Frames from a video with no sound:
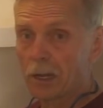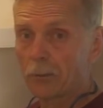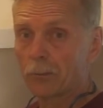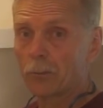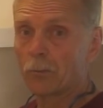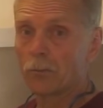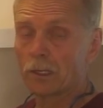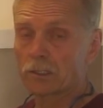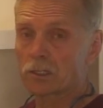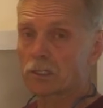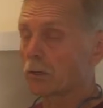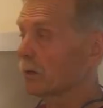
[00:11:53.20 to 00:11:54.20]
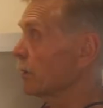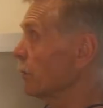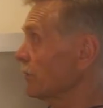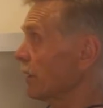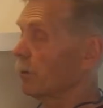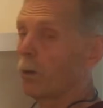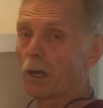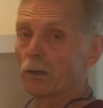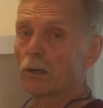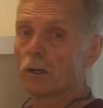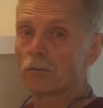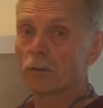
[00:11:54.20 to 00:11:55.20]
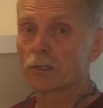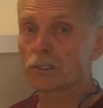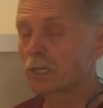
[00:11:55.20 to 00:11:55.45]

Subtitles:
not necessarily what they want for this